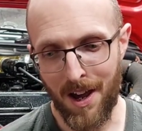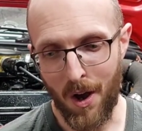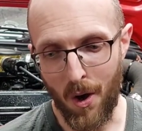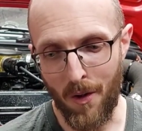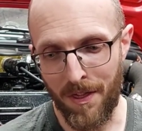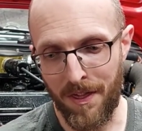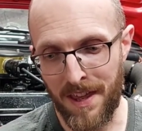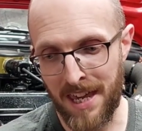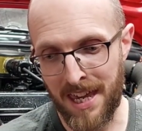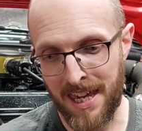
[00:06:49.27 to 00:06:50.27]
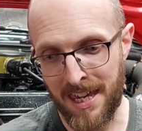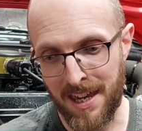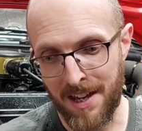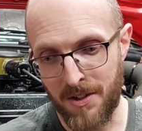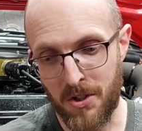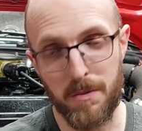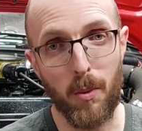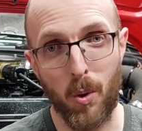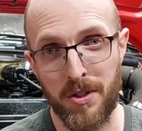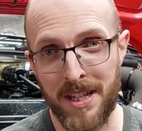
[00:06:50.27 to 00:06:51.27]
On the
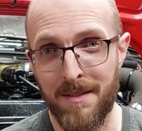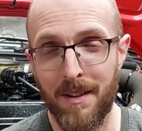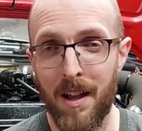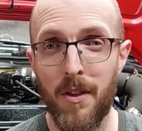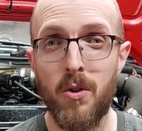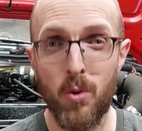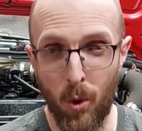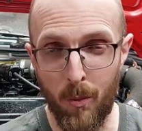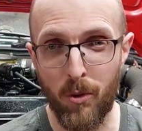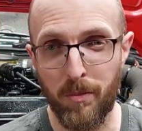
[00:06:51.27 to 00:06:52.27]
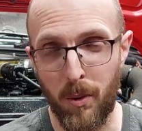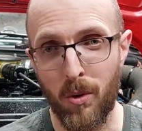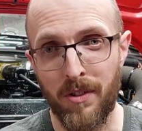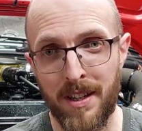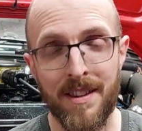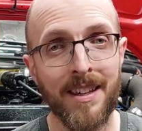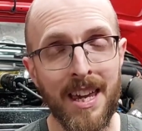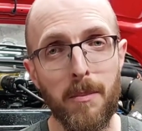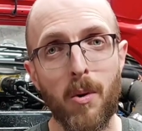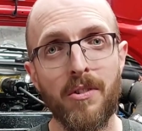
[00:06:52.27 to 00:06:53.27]
sporting, like the normal sporting, the
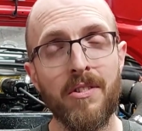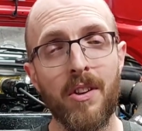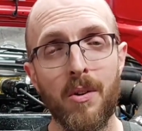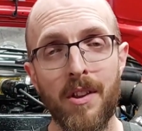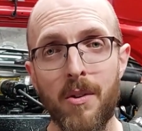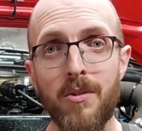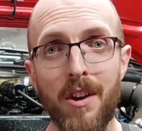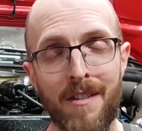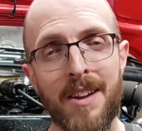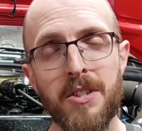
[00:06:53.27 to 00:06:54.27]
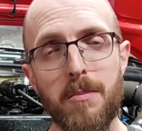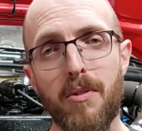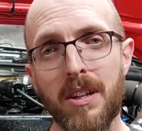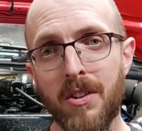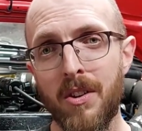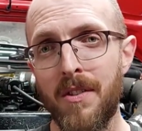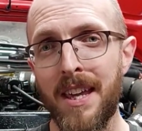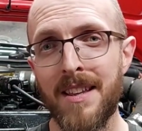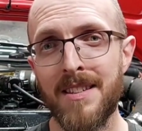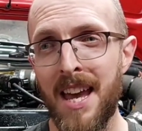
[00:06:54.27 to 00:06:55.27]
gearboxes on those are actually pretty good. They
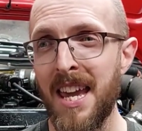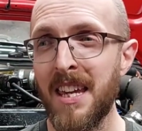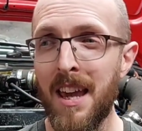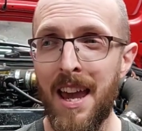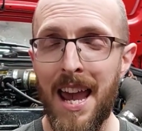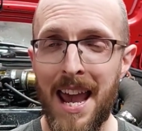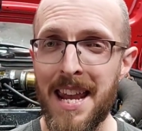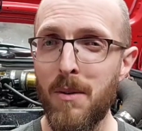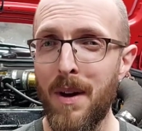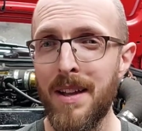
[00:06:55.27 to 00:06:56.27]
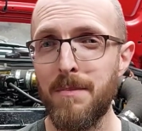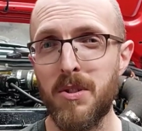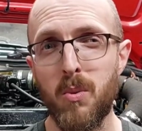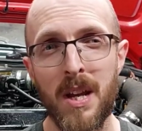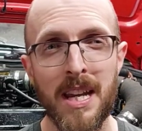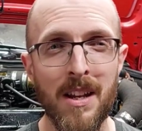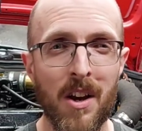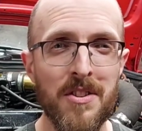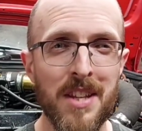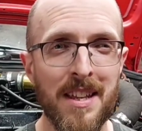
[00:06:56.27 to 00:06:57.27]
can take anywhere between,
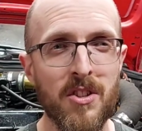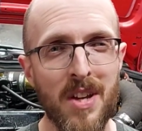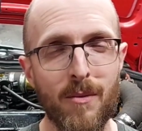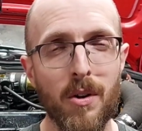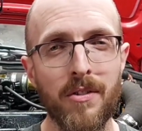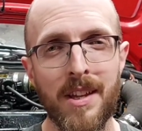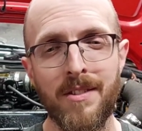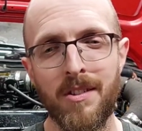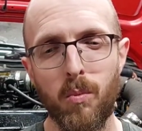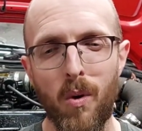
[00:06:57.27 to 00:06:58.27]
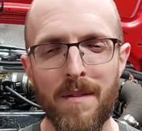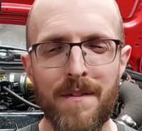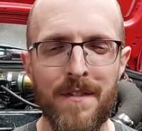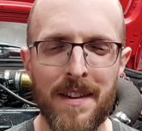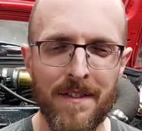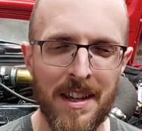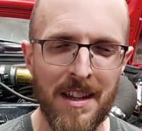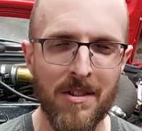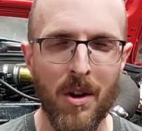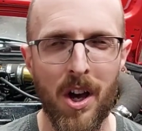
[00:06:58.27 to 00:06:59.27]
I'd say the general consensus, 150
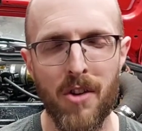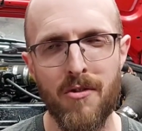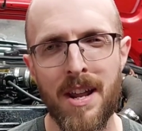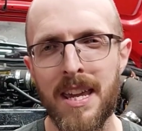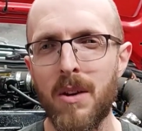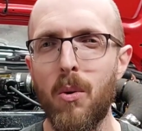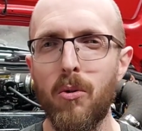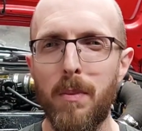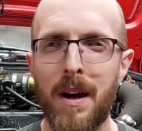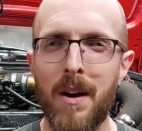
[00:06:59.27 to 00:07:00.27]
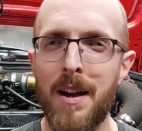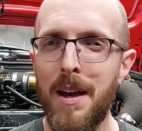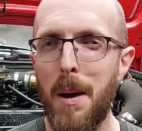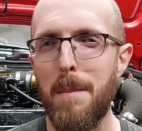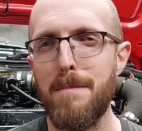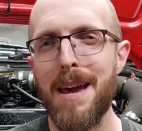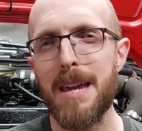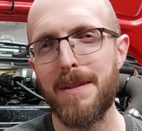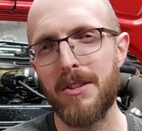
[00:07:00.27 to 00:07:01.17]
to 180 horsepower, maybe